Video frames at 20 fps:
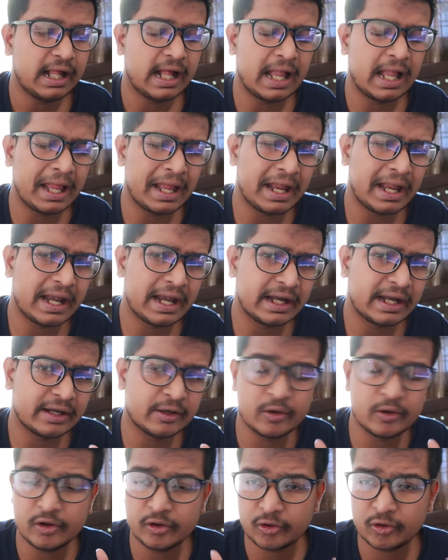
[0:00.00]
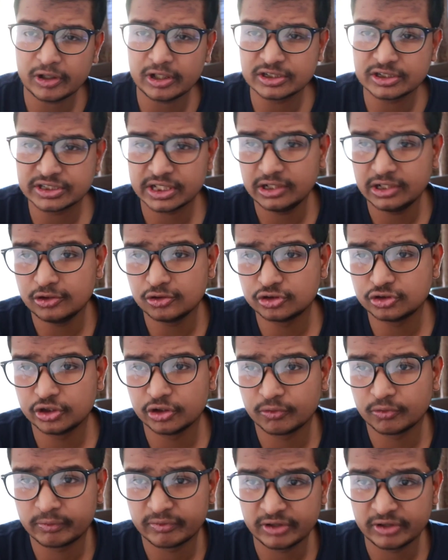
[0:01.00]
And you can still use
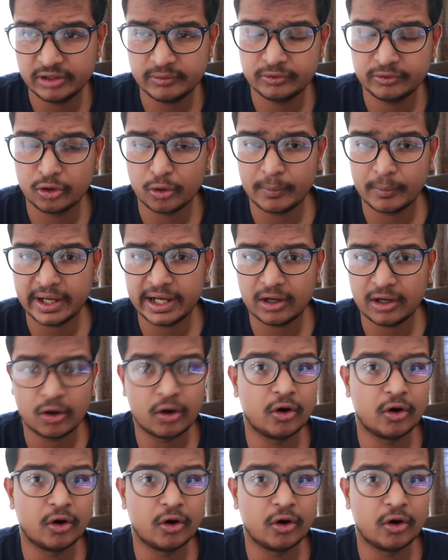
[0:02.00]
your free domain,